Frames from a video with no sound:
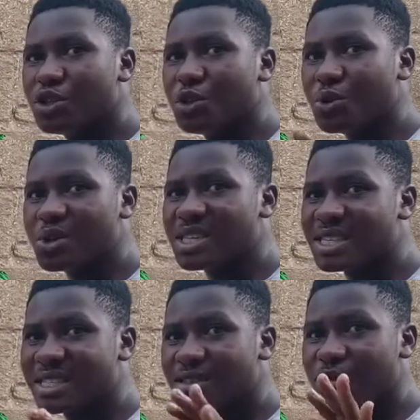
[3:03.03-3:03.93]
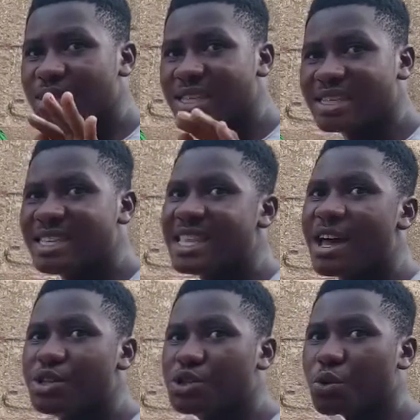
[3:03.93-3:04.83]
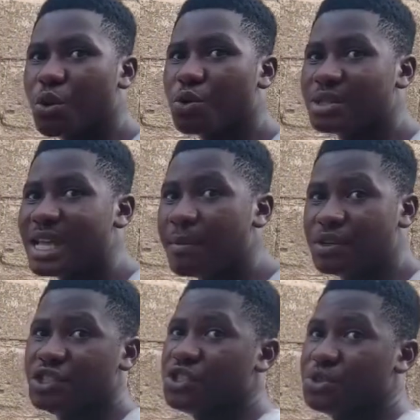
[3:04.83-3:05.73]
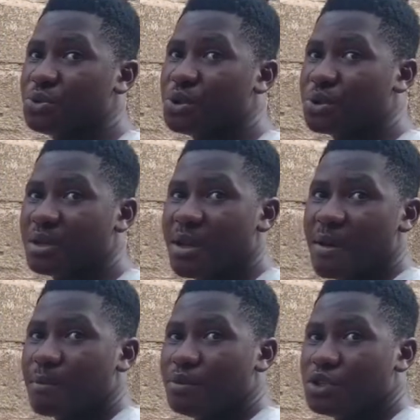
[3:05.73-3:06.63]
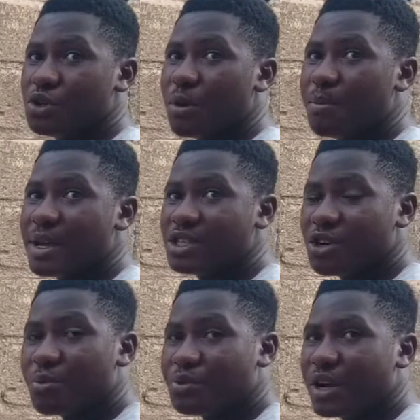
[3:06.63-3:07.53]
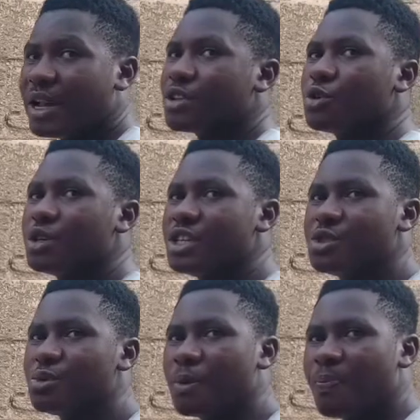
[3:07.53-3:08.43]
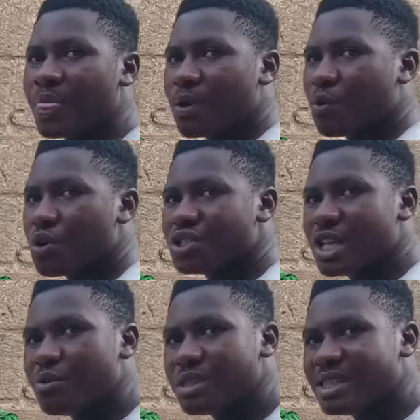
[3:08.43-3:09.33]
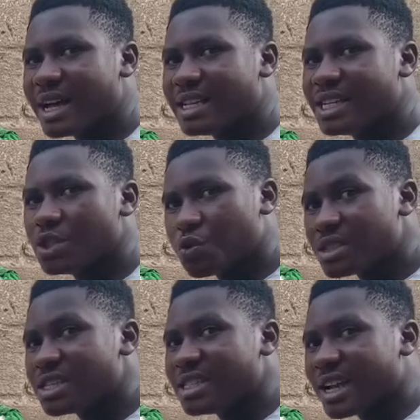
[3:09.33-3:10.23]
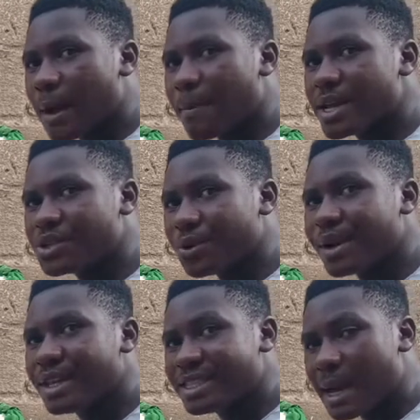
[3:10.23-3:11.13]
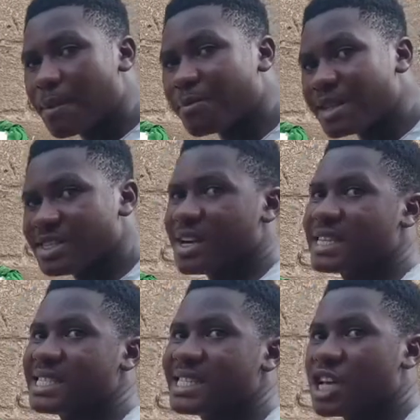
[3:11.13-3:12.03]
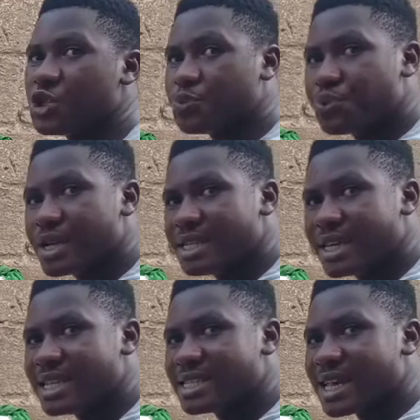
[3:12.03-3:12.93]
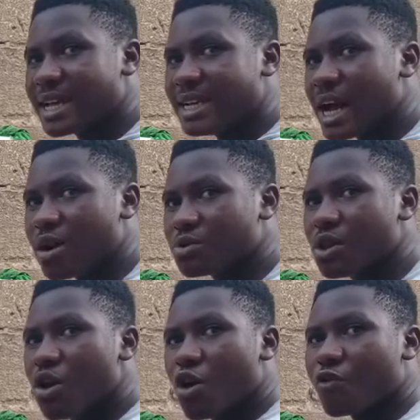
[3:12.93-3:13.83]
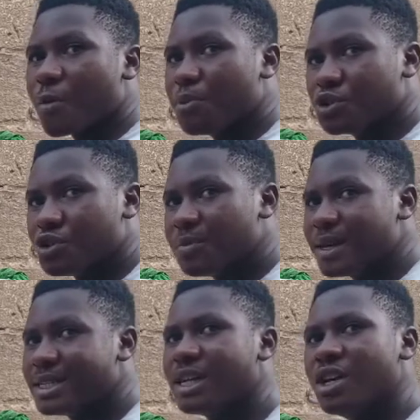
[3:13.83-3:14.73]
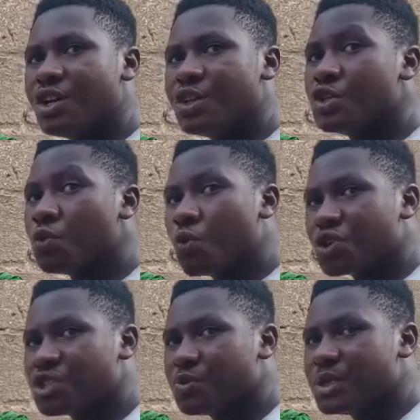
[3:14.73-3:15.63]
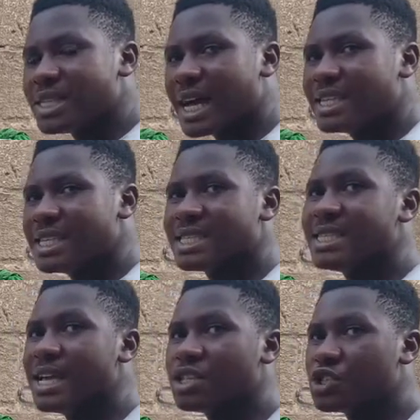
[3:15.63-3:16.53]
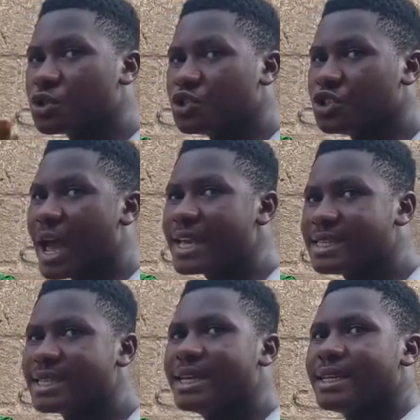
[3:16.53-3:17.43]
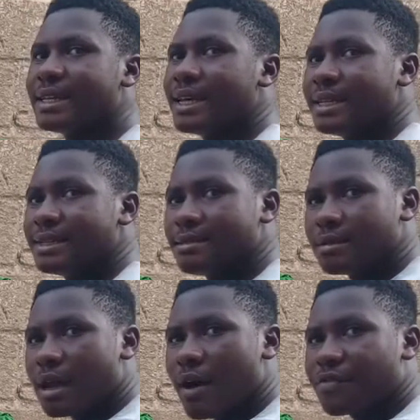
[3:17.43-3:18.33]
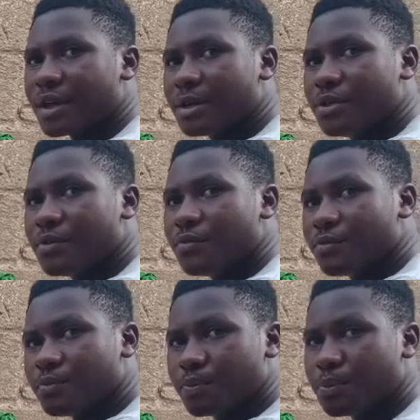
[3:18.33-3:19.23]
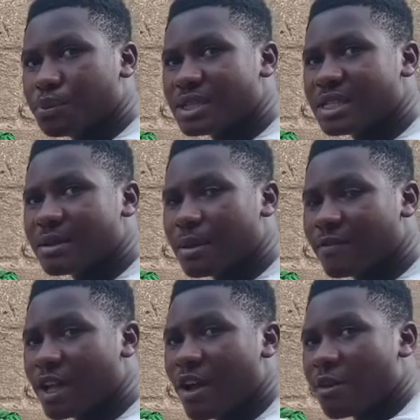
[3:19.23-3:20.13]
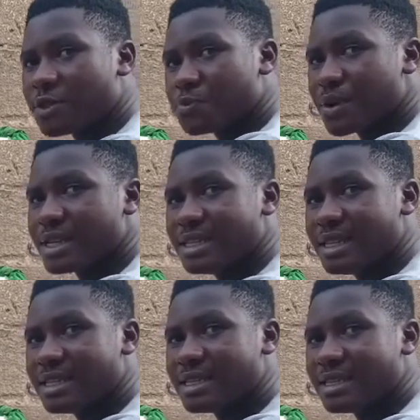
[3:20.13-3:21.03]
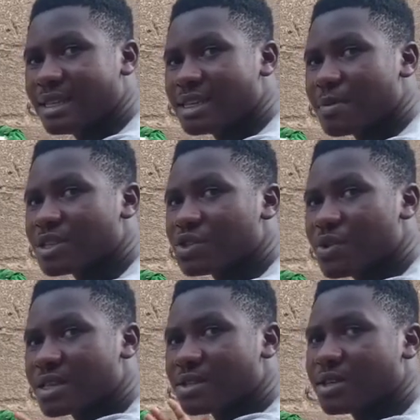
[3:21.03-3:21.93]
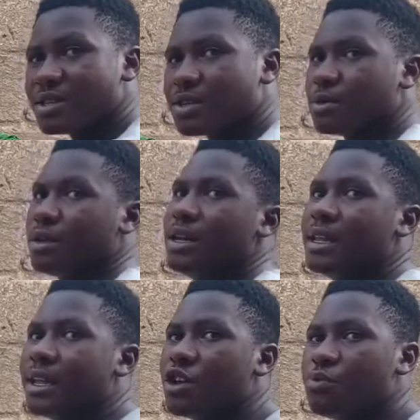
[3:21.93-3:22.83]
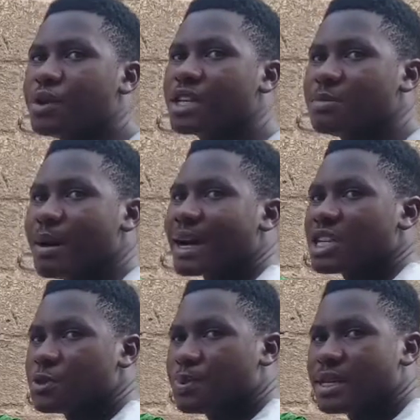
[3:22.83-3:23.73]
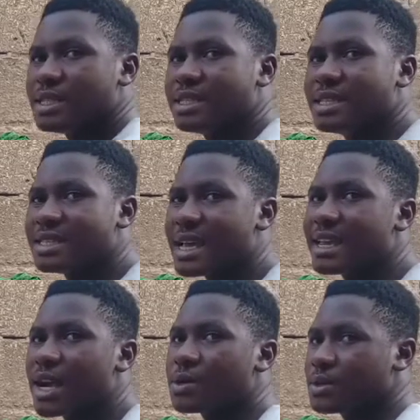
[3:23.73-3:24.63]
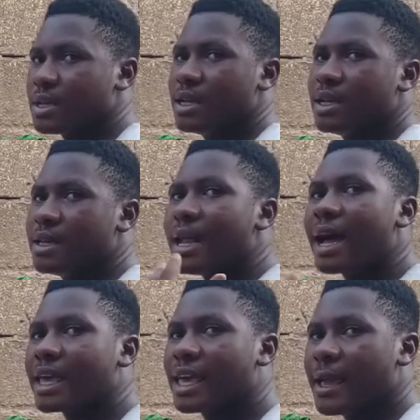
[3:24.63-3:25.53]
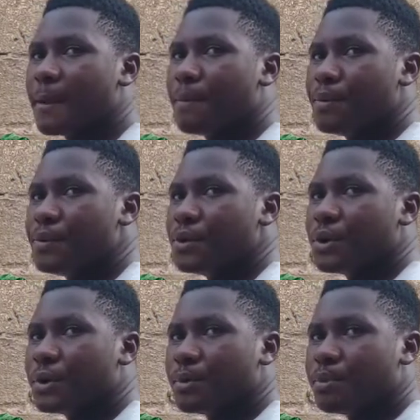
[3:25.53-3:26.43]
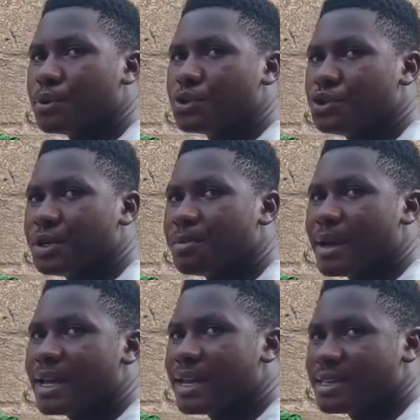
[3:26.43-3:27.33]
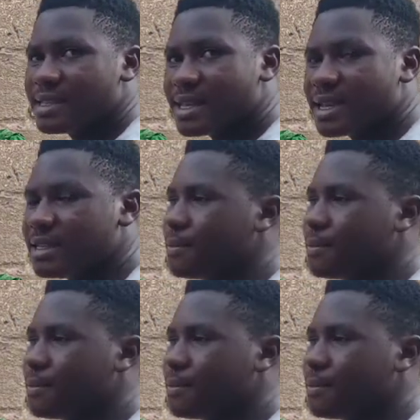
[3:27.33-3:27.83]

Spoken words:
Those diseases that used to cause damages to your bed, to your broiler. So you need to wash them with detergent, put it with carpet or any type of material thing that is sprayed inside the house of a poultry bed. You need to wash it with detergent, then sun dry it. Then after you have sprayed these materials in the sun, then you bring it back and spread it inside the house and keep your poultry bed inside.